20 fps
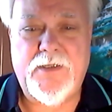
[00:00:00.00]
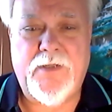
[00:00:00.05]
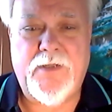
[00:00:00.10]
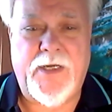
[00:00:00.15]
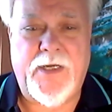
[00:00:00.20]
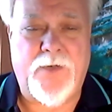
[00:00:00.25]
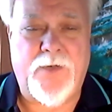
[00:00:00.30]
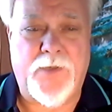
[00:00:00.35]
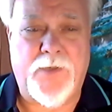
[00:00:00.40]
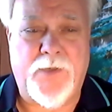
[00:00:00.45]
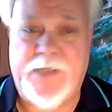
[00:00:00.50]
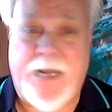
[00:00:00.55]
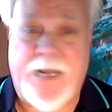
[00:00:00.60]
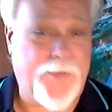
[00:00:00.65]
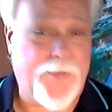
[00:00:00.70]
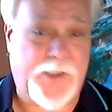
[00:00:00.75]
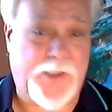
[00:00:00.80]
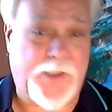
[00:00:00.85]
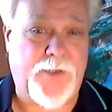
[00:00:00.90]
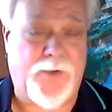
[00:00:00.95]
that it was
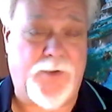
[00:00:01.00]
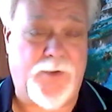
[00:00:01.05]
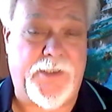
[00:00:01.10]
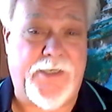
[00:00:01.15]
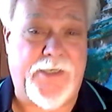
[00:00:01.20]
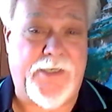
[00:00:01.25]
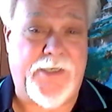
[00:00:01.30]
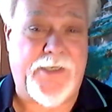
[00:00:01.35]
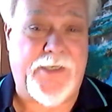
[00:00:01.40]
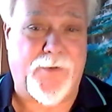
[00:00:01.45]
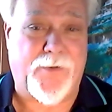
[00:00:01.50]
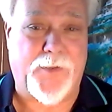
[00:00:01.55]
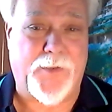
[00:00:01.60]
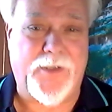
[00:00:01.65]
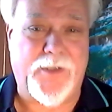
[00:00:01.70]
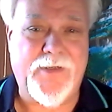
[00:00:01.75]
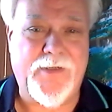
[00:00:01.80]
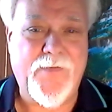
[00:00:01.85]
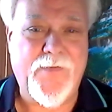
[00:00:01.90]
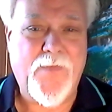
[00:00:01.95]
absolutely
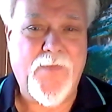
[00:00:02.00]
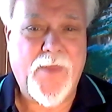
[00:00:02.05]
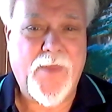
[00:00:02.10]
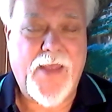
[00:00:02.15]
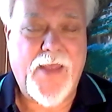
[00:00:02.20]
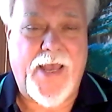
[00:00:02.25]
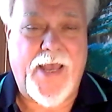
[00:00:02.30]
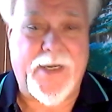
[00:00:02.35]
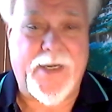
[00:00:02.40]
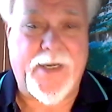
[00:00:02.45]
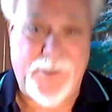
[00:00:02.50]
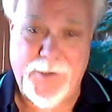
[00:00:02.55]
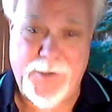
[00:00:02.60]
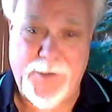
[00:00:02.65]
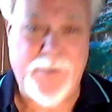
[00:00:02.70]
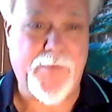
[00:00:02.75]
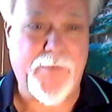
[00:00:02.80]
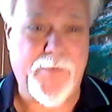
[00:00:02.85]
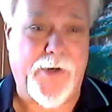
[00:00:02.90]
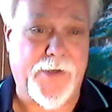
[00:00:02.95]
terrible and a
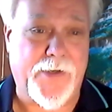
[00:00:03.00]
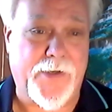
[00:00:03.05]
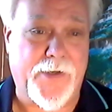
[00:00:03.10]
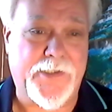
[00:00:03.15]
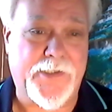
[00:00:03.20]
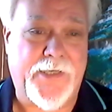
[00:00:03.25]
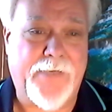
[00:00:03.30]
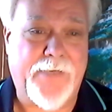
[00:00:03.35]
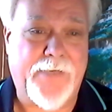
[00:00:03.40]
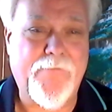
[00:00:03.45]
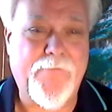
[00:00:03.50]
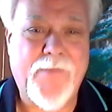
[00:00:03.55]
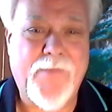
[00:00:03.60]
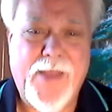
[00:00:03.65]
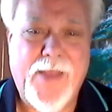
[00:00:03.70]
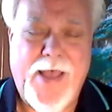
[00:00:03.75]
little embarrassing.